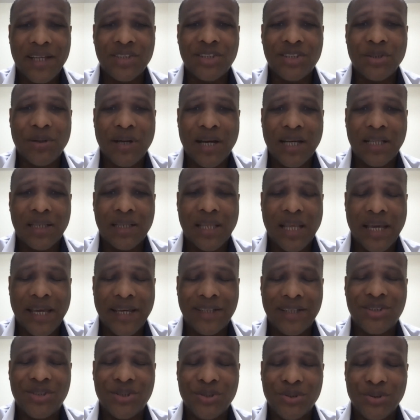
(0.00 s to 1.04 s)
And so I'd
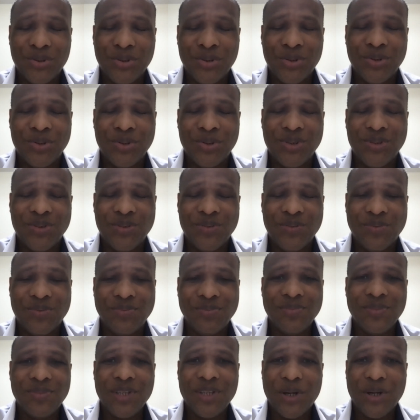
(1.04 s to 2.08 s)
like to
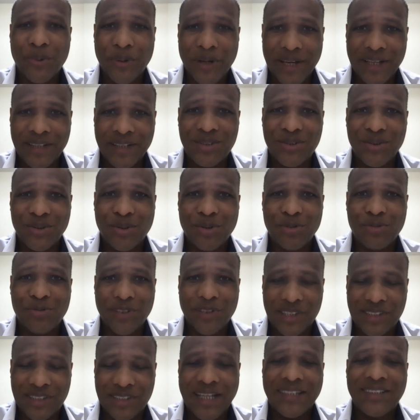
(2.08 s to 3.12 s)
correct or
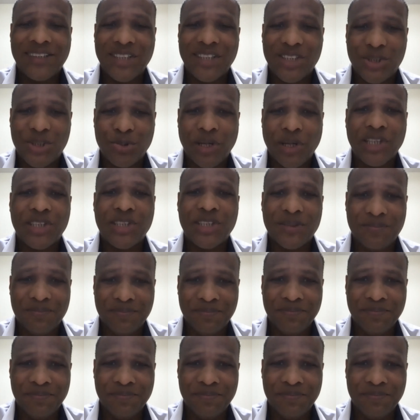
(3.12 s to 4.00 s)
fix that situation.